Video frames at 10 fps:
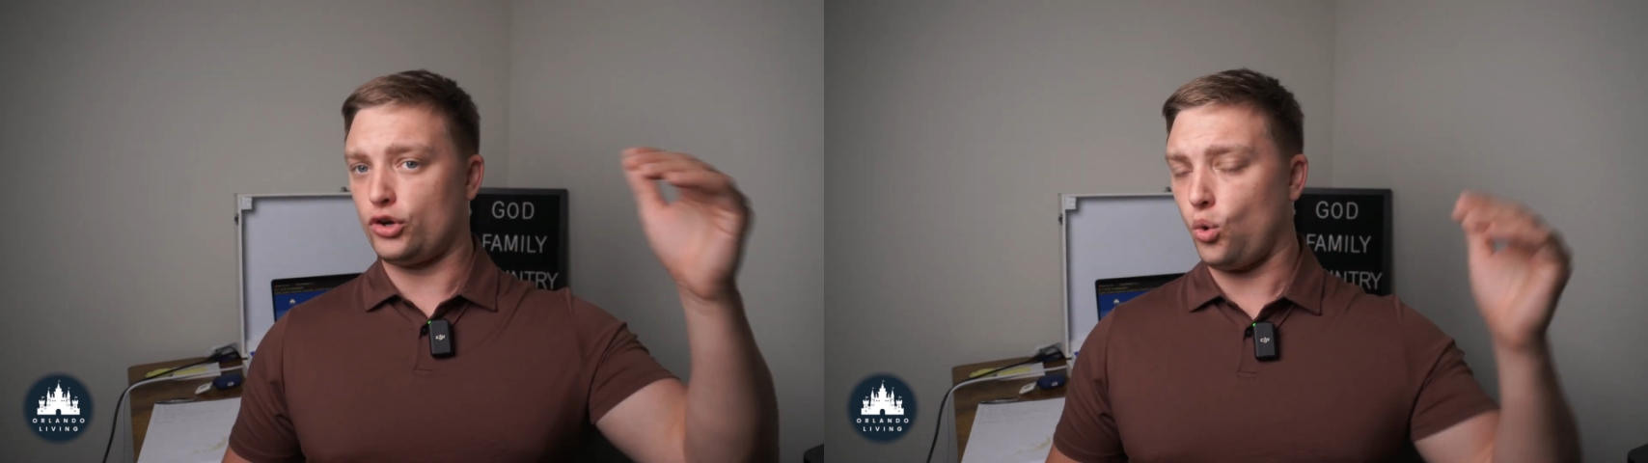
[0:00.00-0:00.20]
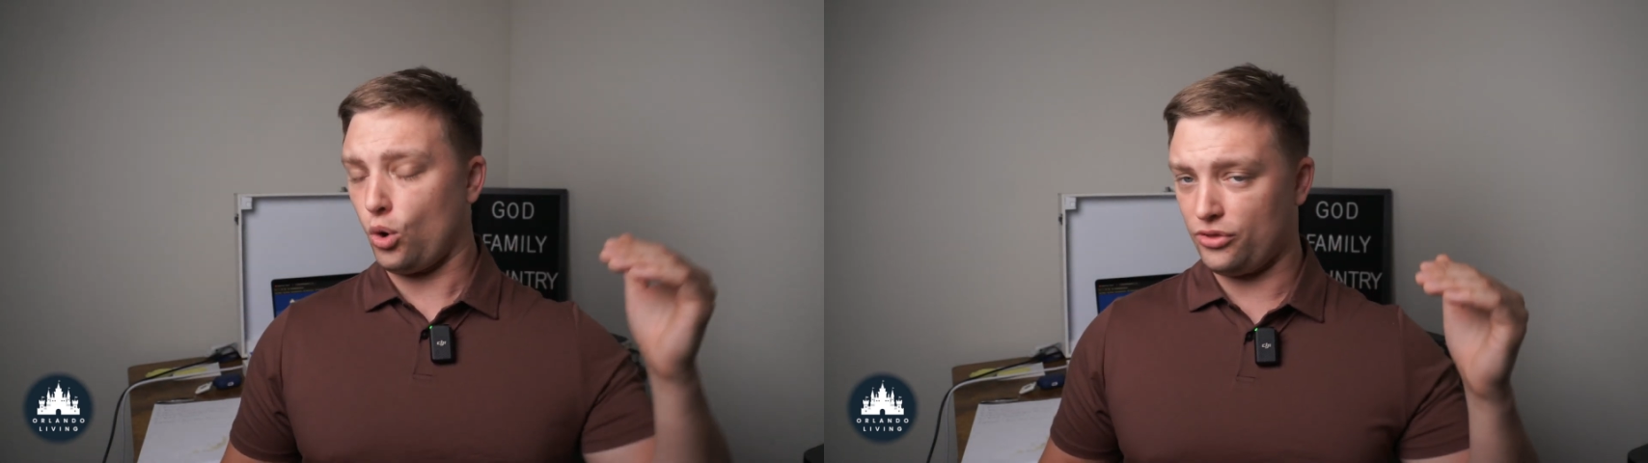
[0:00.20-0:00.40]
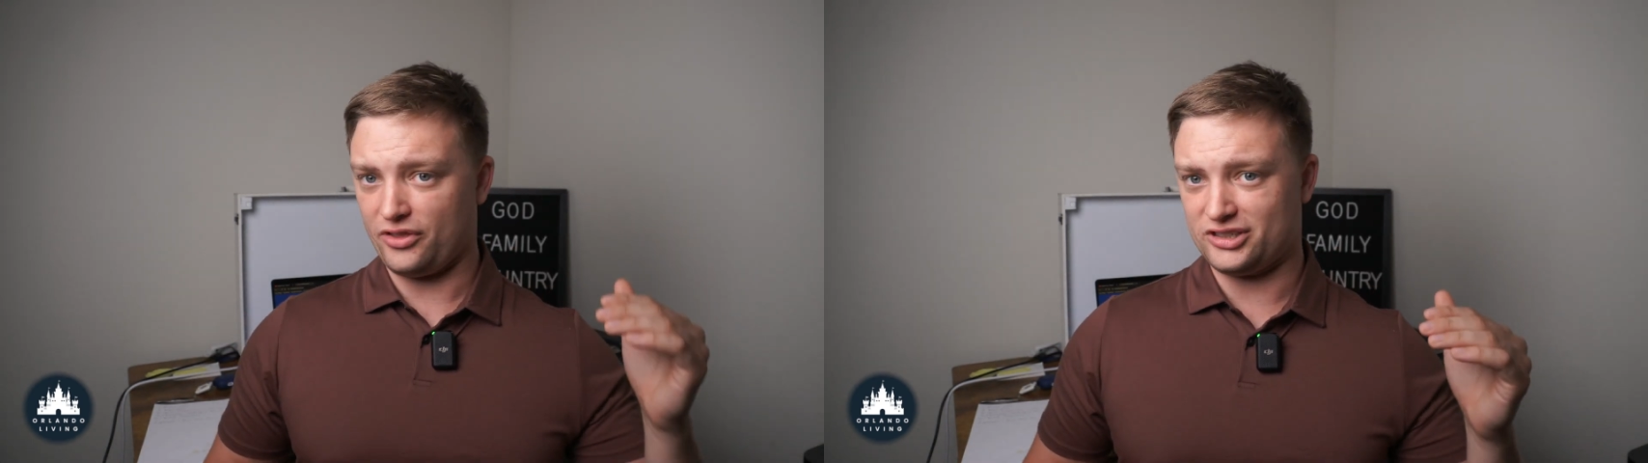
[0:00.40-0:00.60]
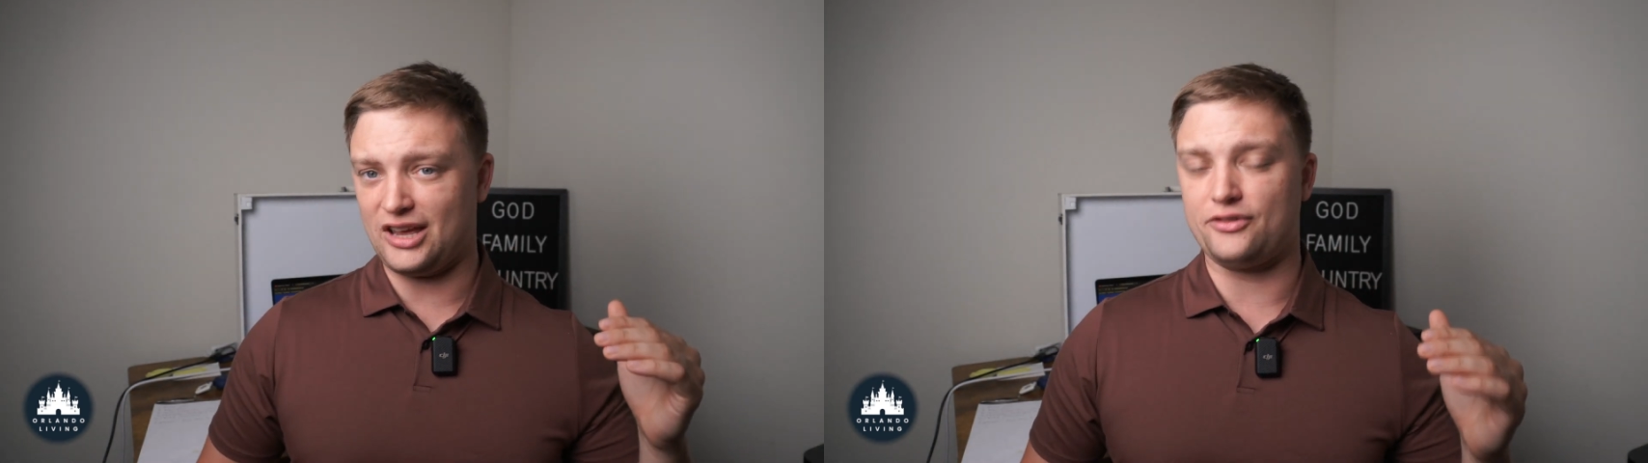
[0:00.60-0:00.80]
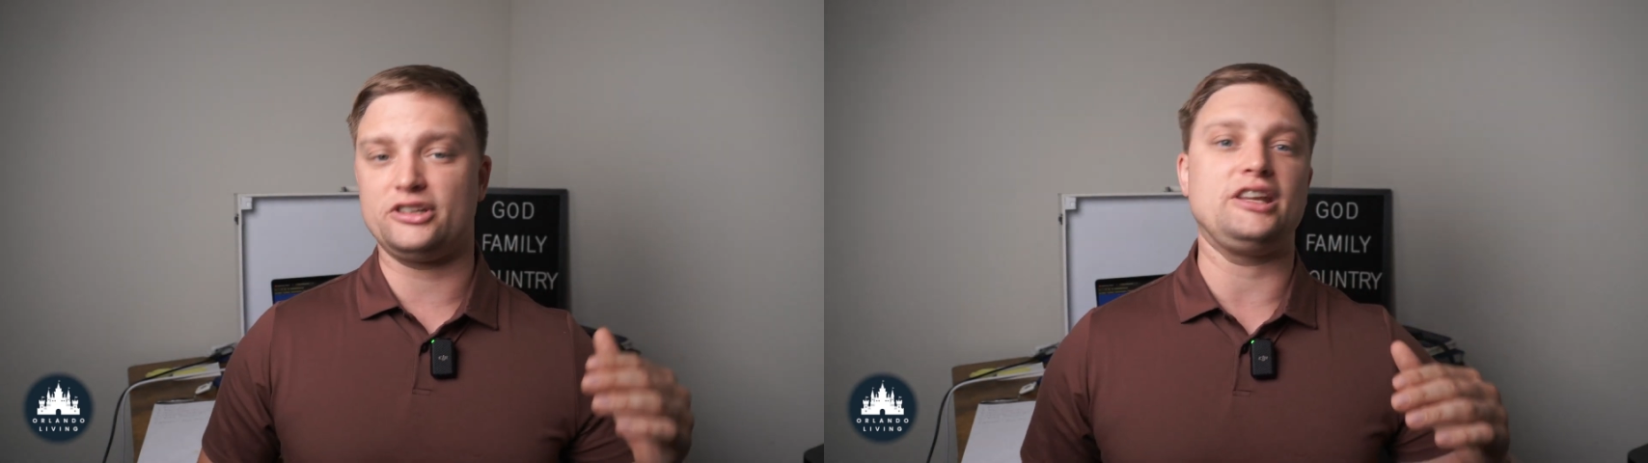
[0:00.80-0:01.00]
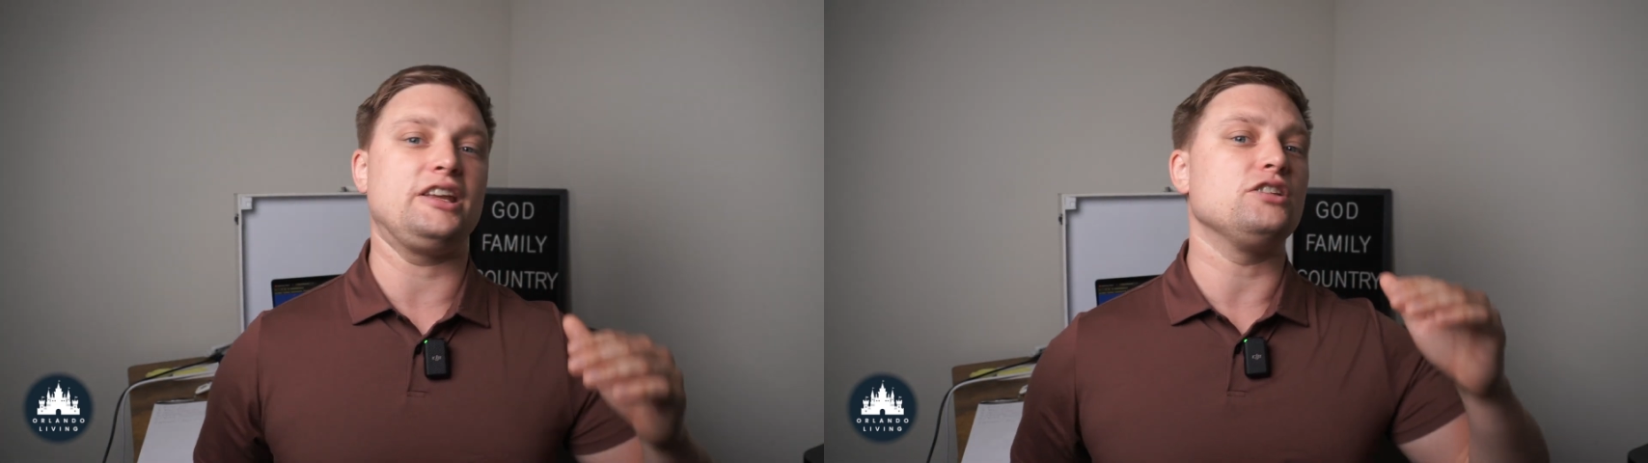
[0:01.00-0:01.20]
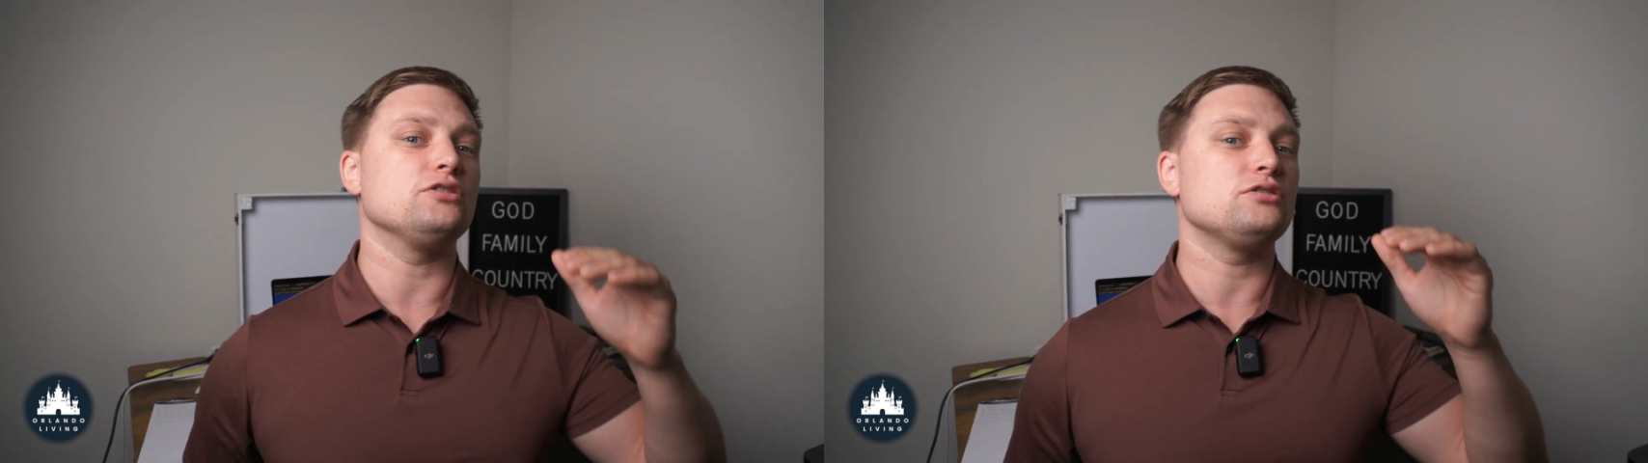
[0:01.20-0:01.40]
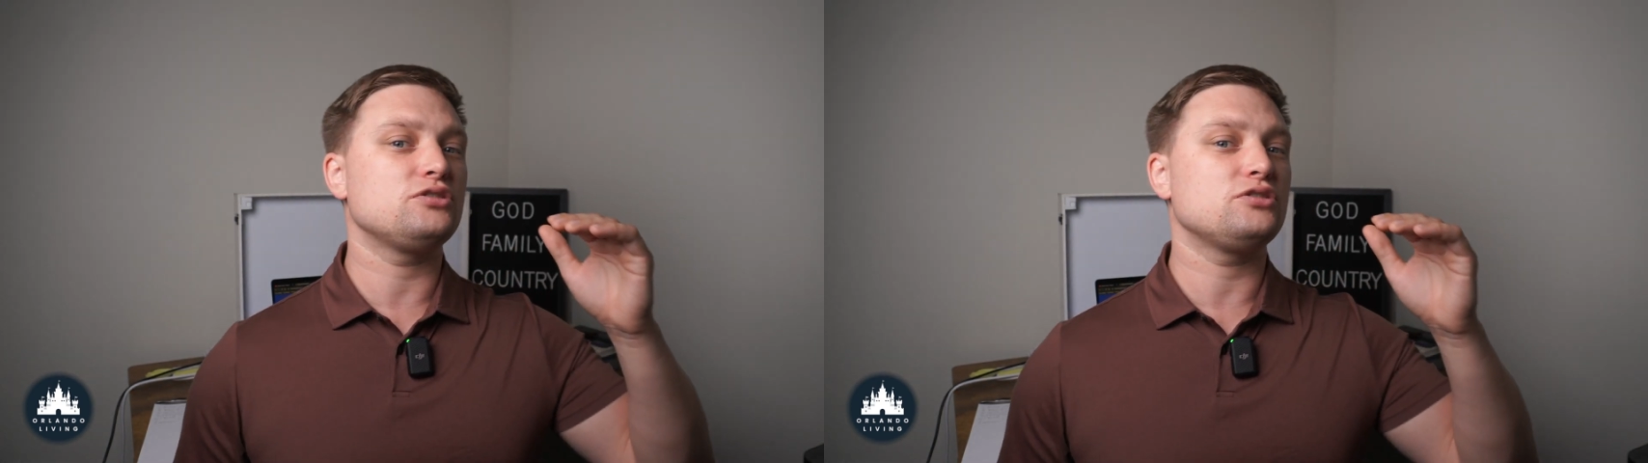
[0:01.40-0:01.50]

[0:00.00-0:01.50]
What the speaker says: north on the 17,